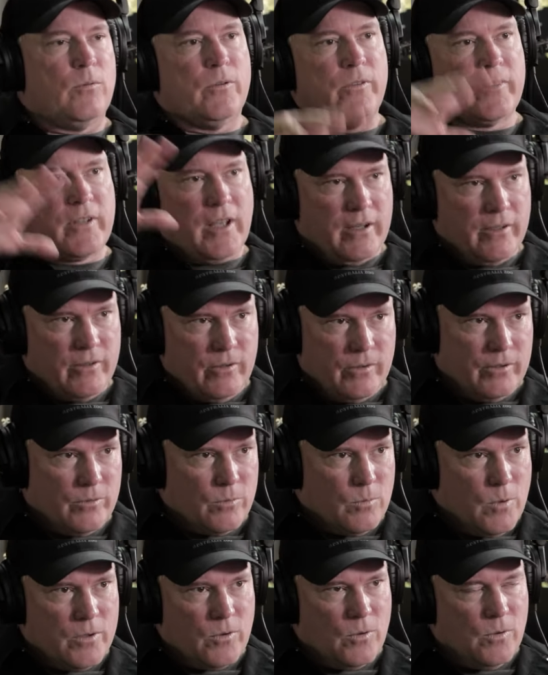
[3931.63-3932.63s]
We'll just kind of do it as
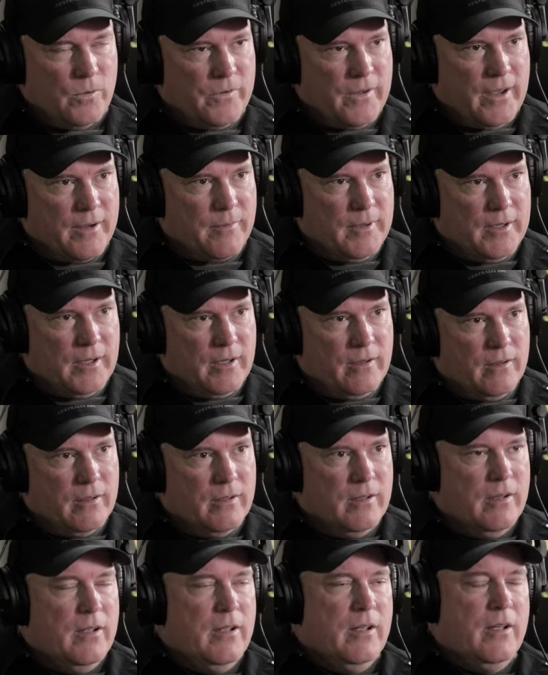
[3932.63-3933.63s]
one whole segment
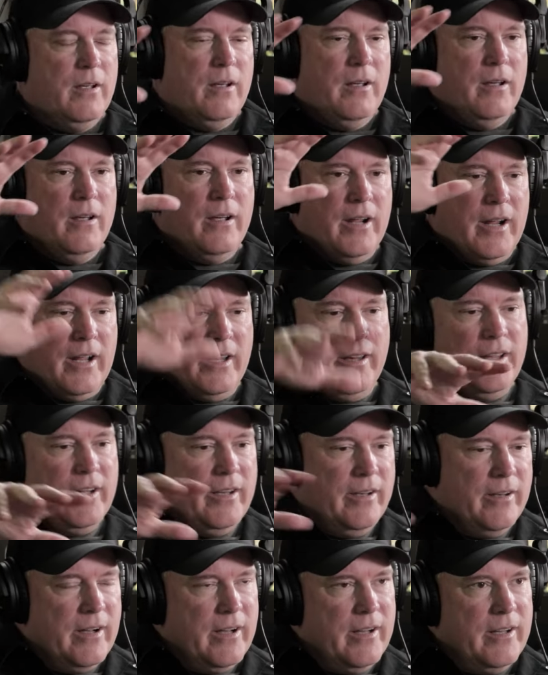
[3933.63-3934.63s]
here, and
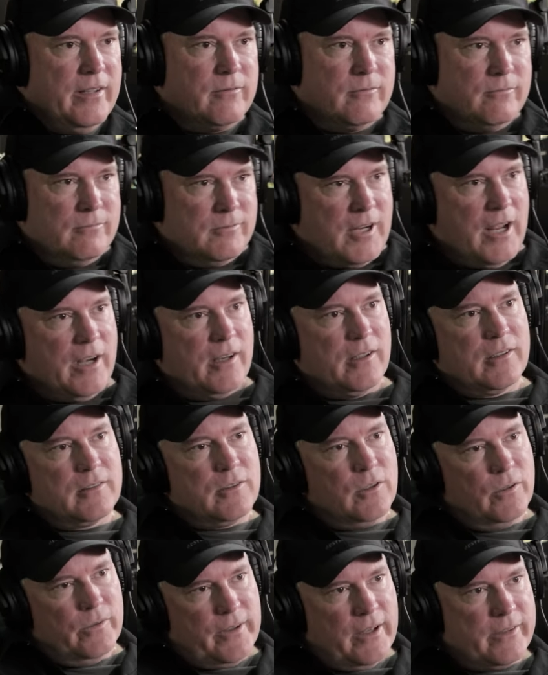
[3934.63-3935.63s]
then kind of
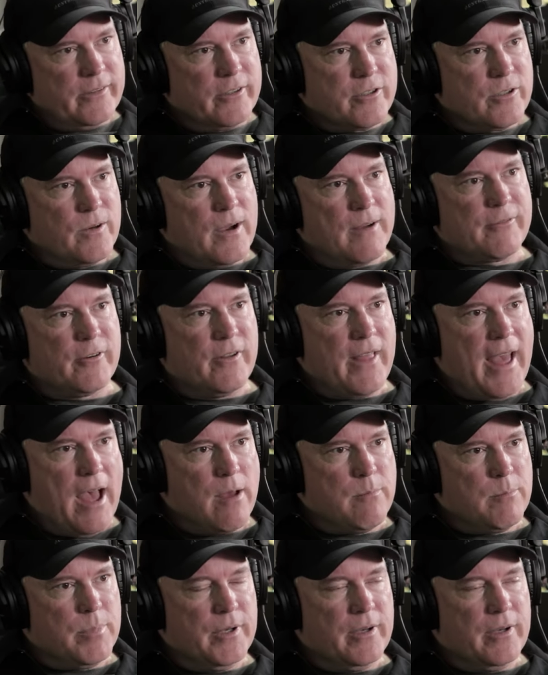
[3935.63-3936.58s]
close out the show after that.